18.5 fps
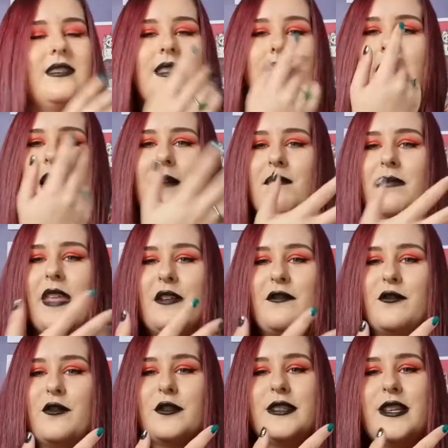
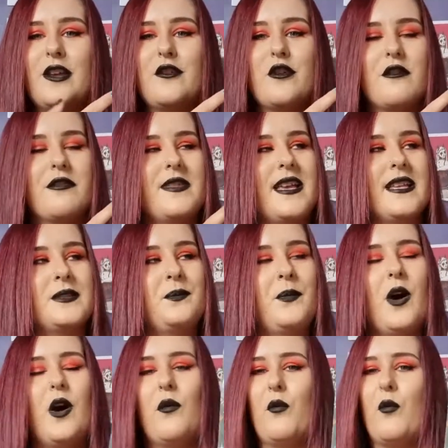They've also got this
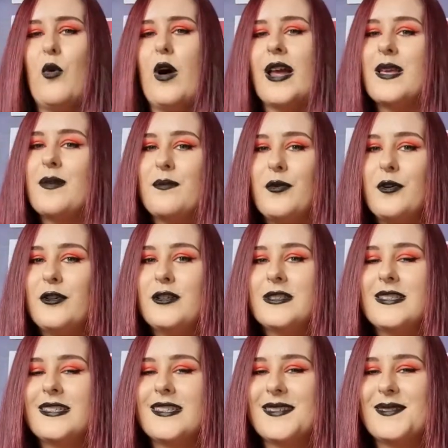but on
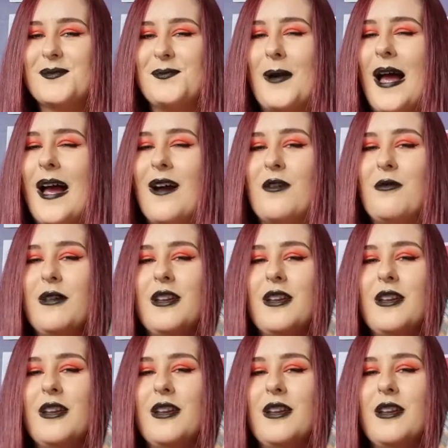whiteboards as well,